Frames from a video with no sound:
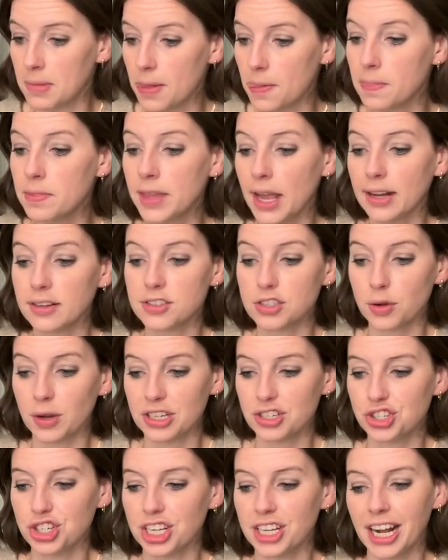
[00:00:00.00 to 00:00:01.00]
Next
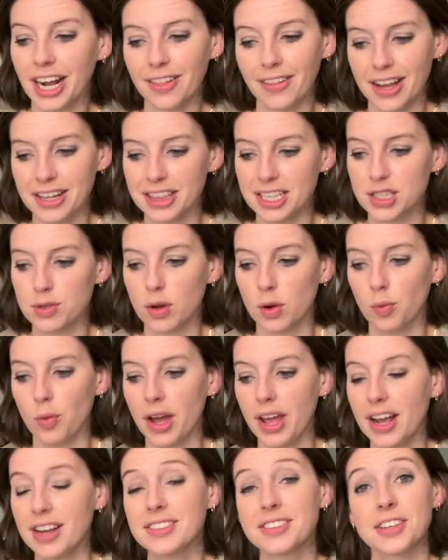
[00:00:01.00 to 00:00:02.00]
question, I like this one. What
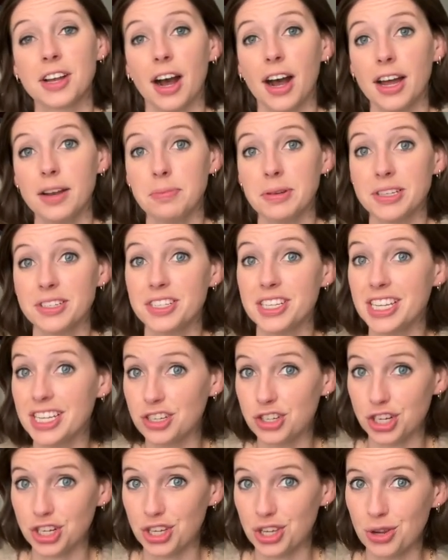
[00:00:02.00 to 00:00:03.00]
has God been
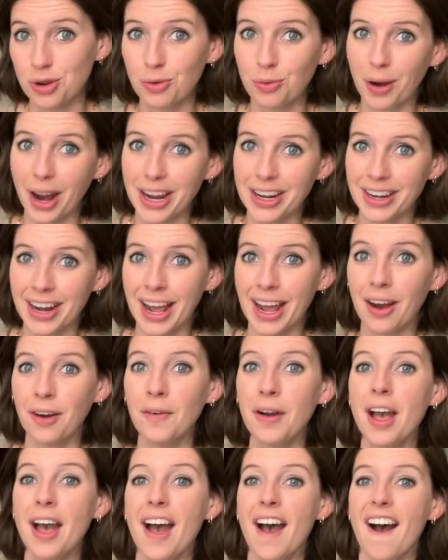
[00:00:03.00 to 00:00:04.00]
teaching you right now?